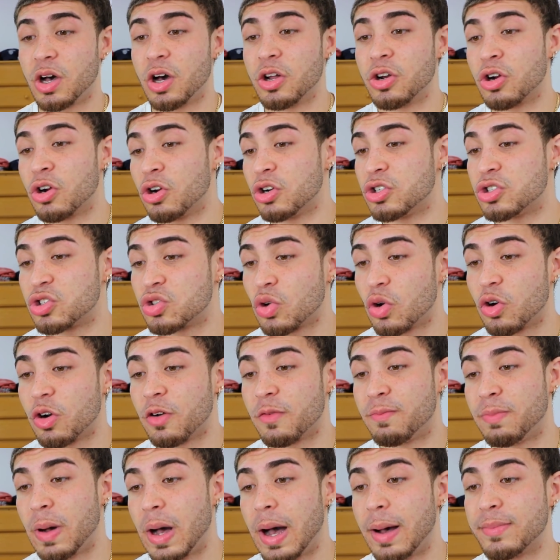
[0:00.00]
unheard story
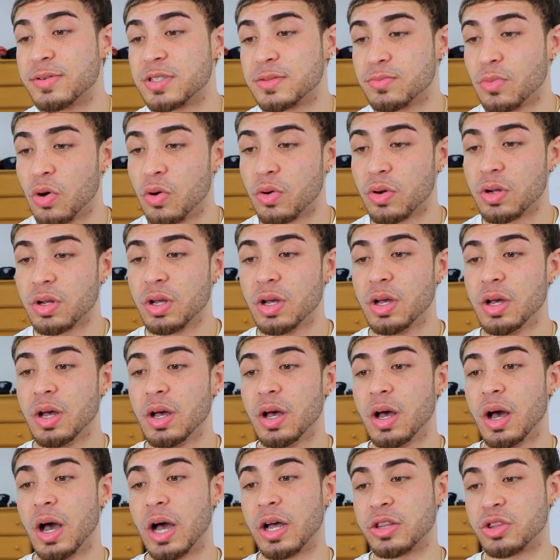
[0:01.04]
of Pop Smoke.
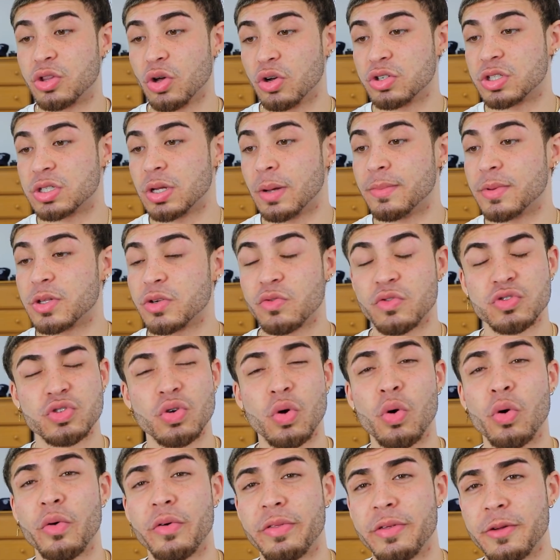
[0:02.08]
I thought something was
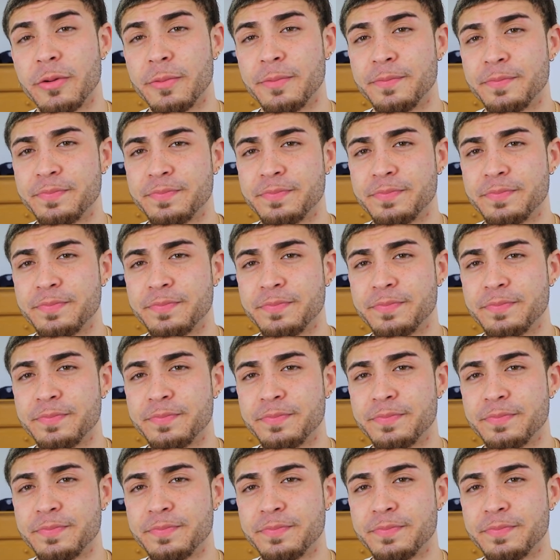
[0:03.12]
wrong with him.